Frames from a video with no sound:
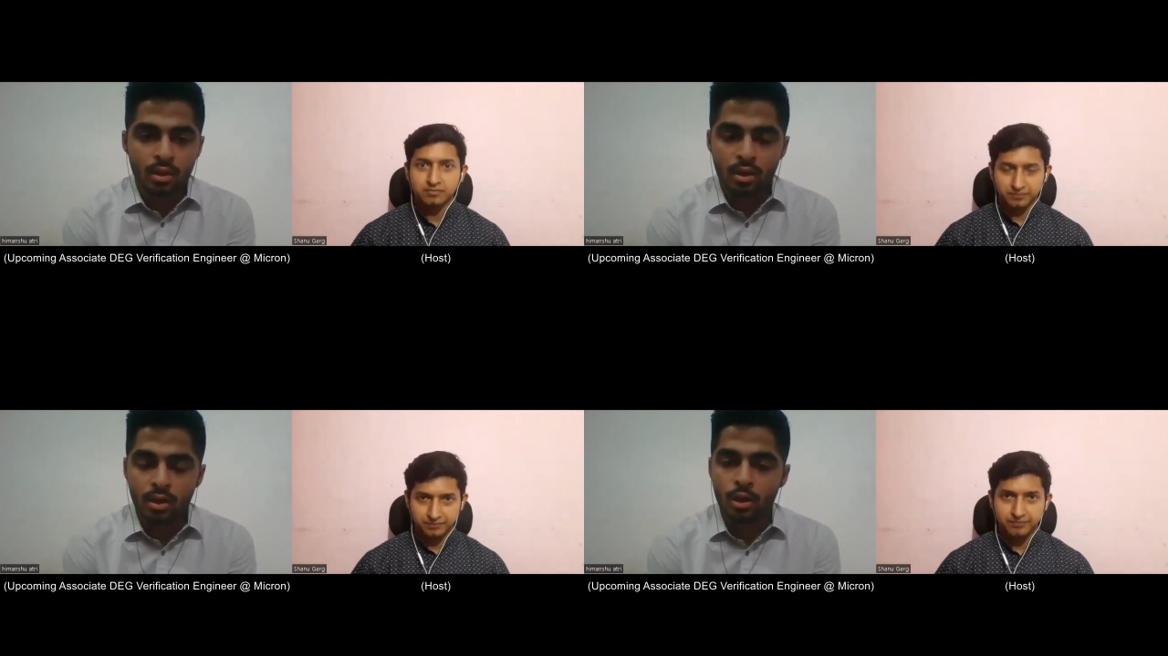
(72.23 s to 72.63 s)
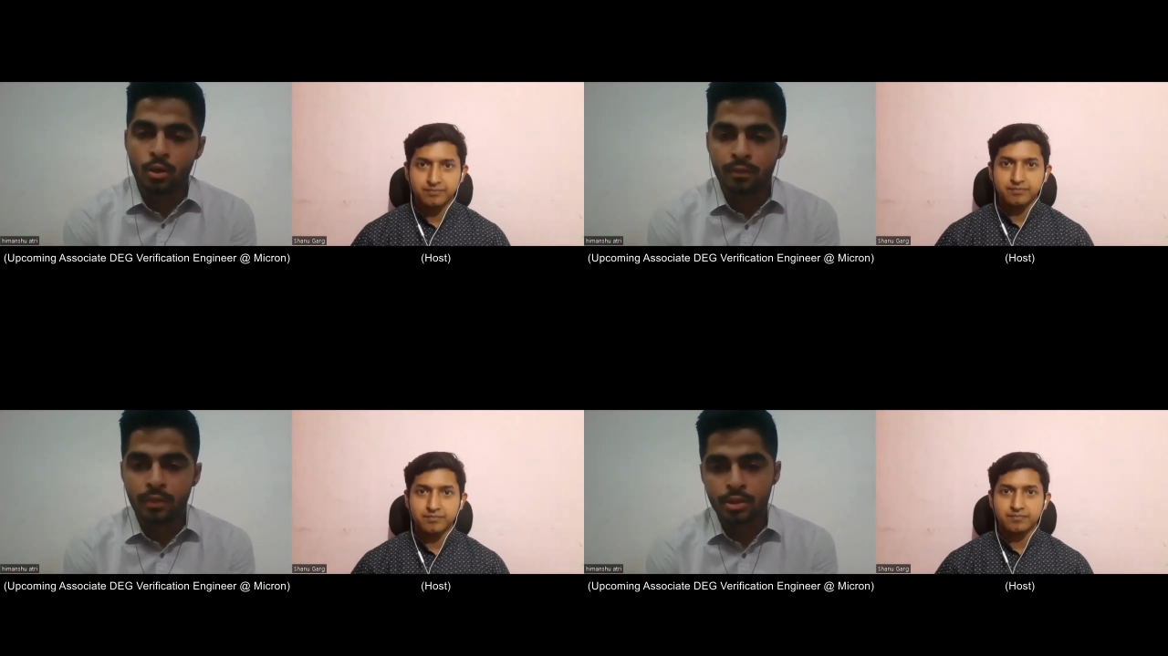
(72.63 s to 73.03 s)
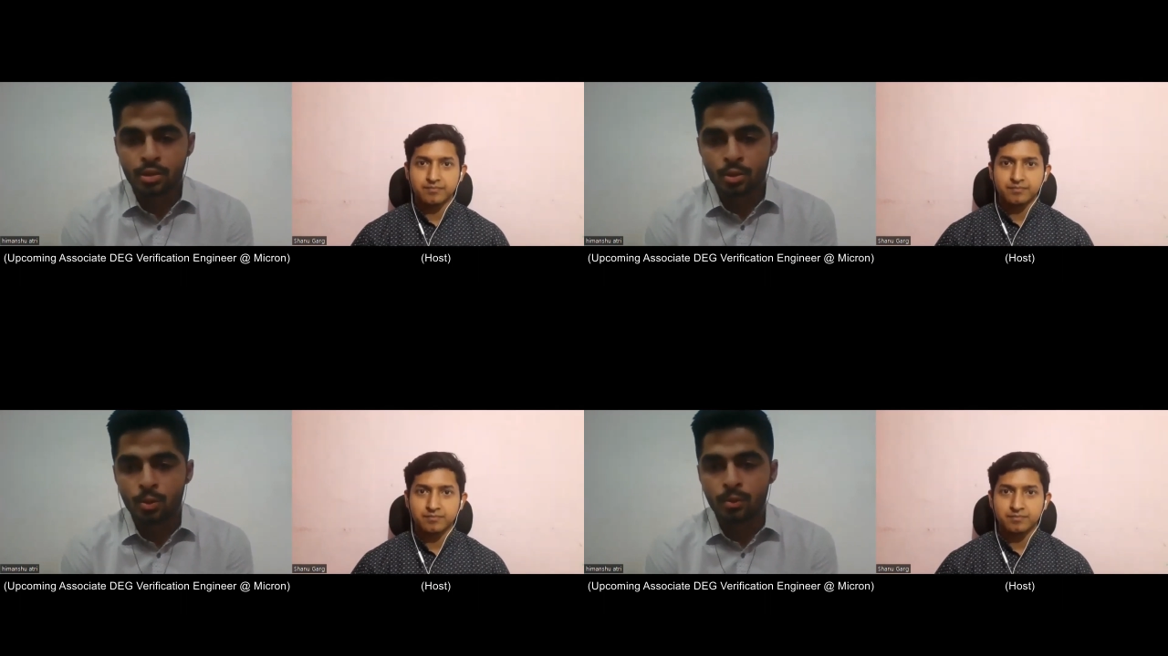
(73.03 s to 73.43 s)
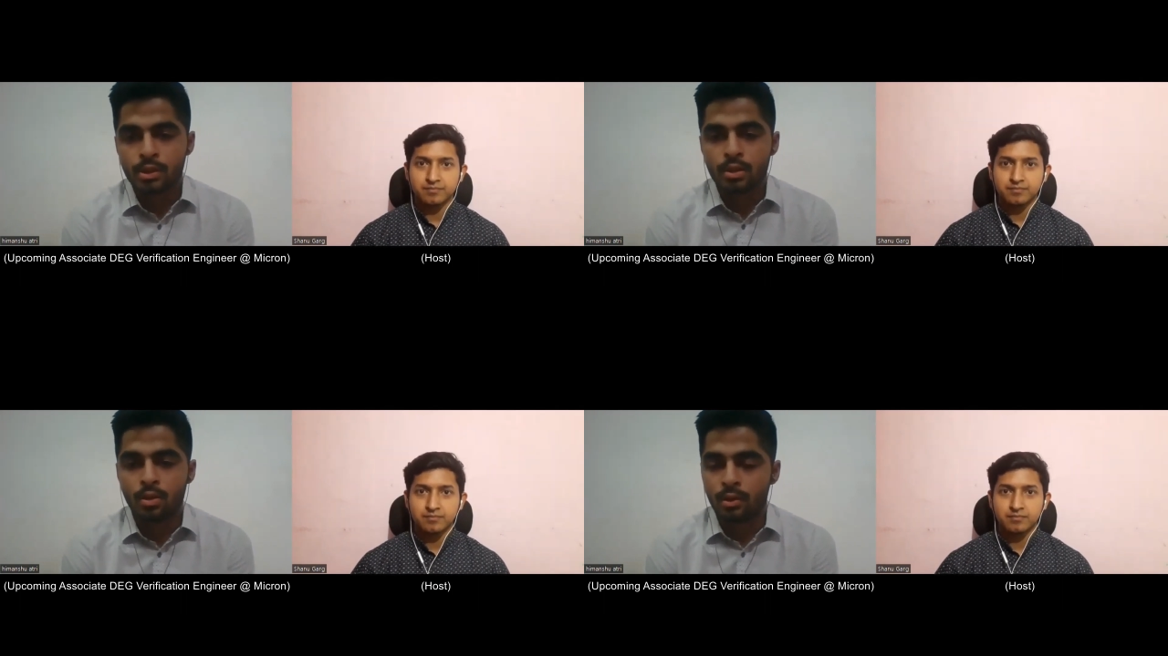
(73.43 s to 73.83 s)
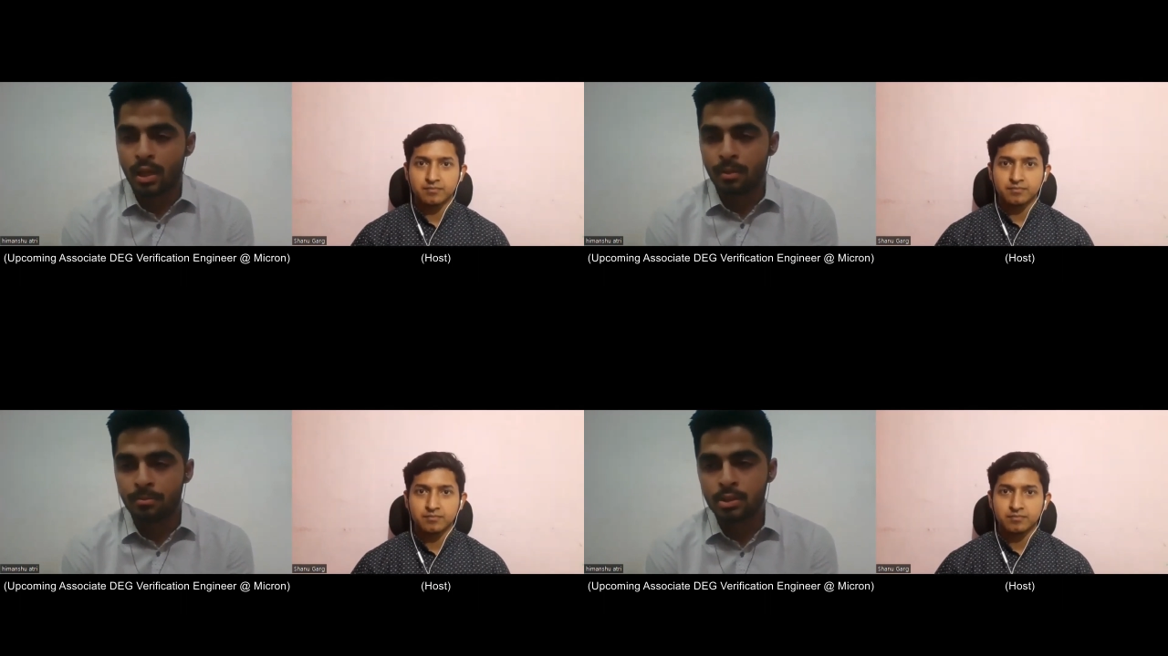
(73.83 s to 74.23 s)
Speaker 1: out of which 2 were
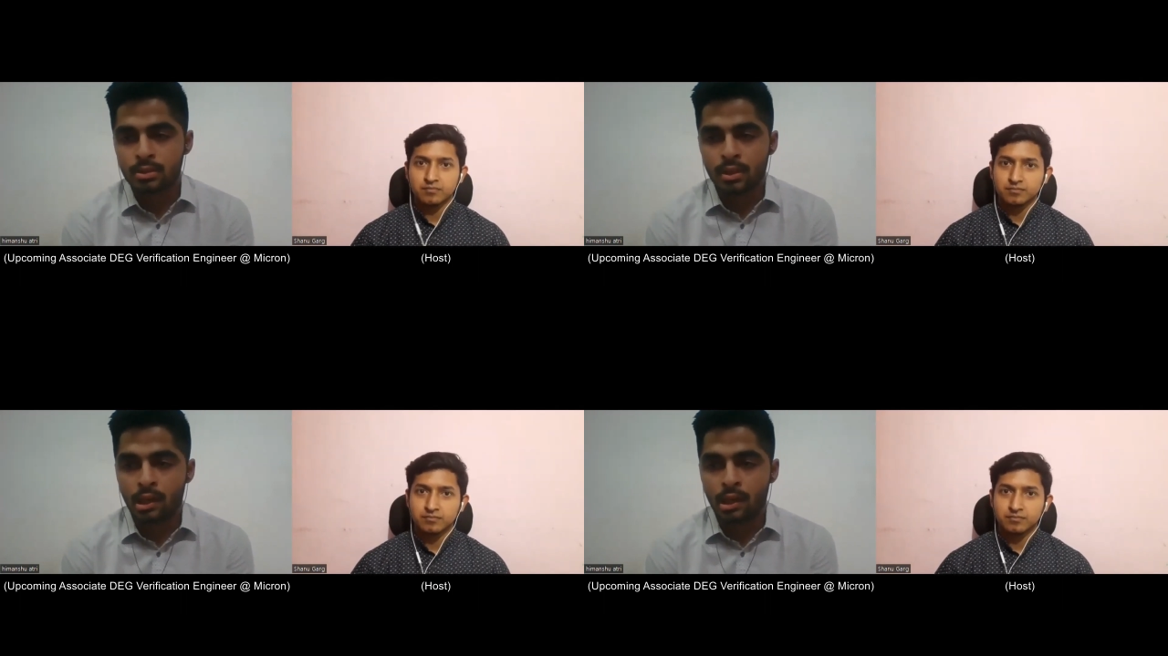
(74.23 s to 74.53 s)
on campus,